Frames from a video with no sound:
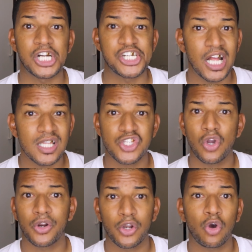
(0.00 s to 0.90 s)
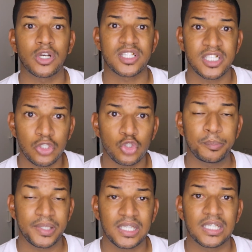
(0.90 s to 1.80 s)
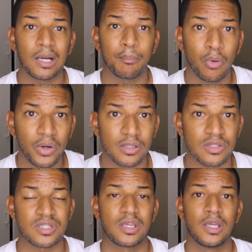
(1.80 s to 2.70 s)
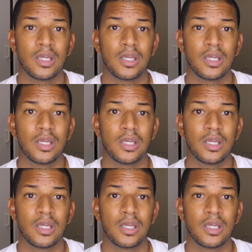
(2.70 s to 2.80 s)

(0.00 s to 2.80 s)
Chelsea are going to continue picking up points.